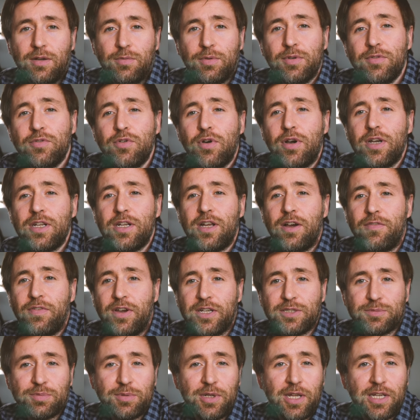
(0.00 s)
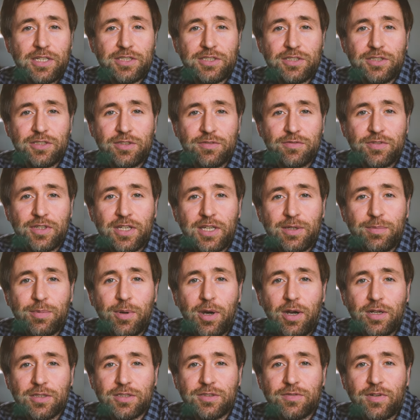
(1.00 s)
We've got enough explanations of key
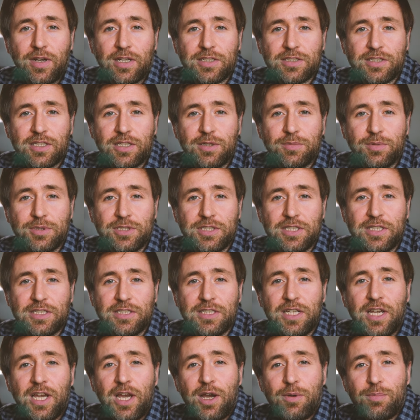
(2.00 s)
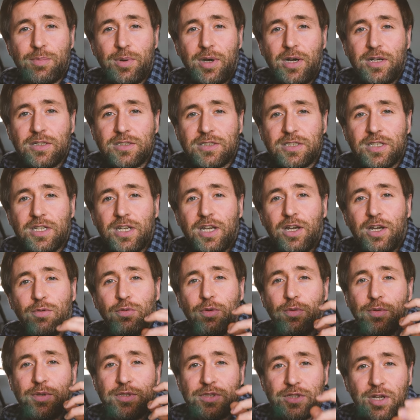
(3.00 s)
parts of our syllabuses, but
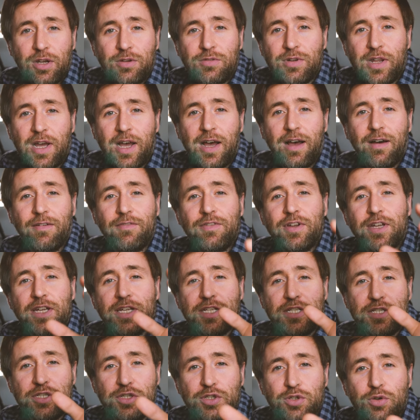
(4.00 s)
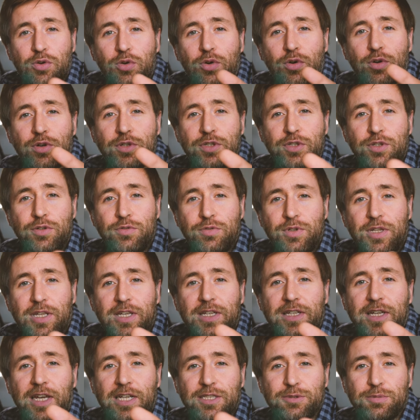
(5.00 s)
what we don't have is your
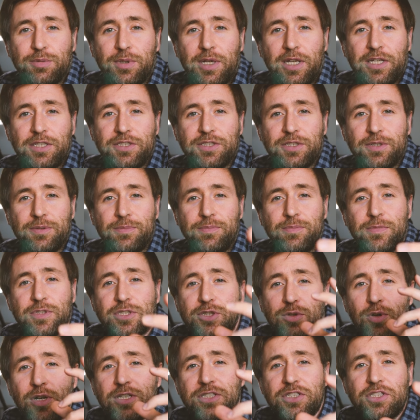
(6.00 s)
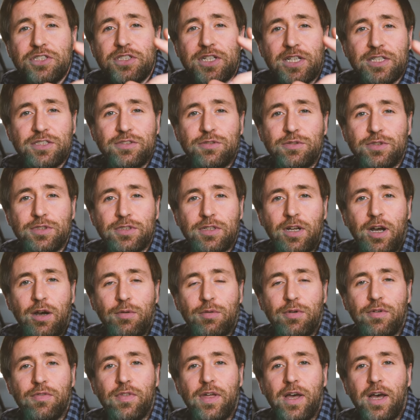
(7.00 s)
unique explanation. So I suggest you
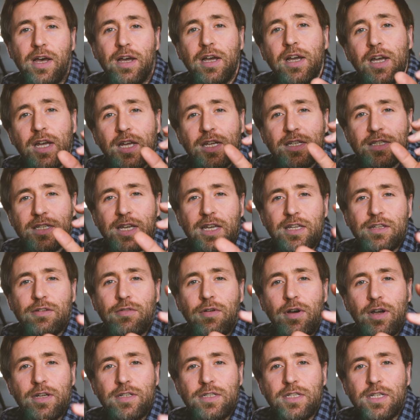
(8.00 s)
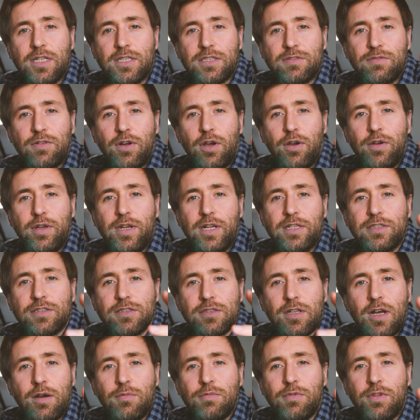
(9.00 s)
start with that. Get your ideas flowing and
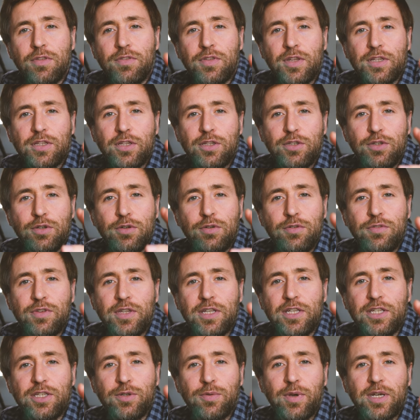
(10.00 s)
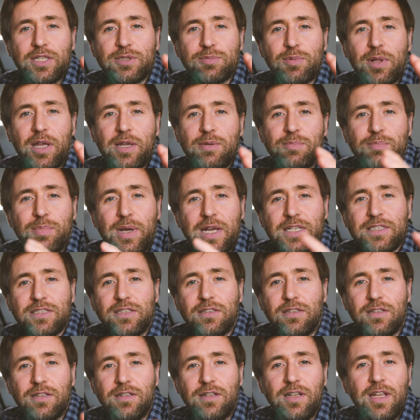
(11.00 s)
start with the thing that you think you explain
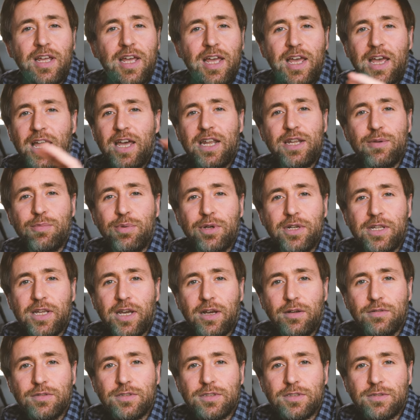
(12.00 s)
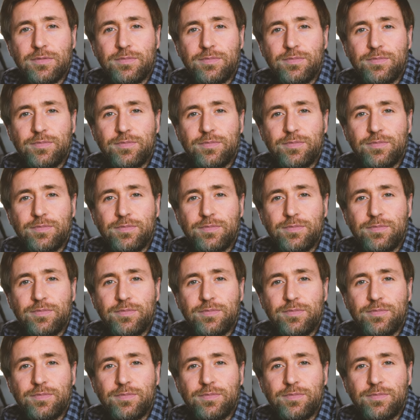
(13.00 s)
better than anybody else.